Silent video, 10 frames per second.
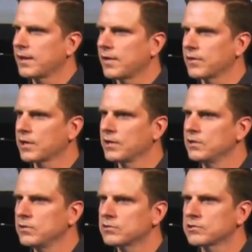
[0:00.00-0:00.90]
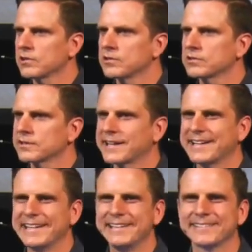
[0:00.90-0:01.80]
And the good news, church,
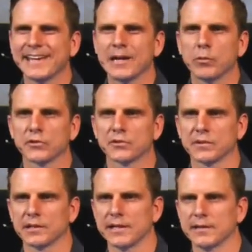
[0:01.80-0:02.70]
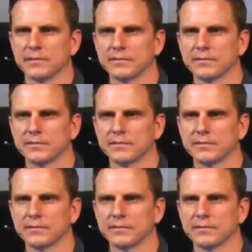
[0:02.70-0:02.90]
he's able to relate.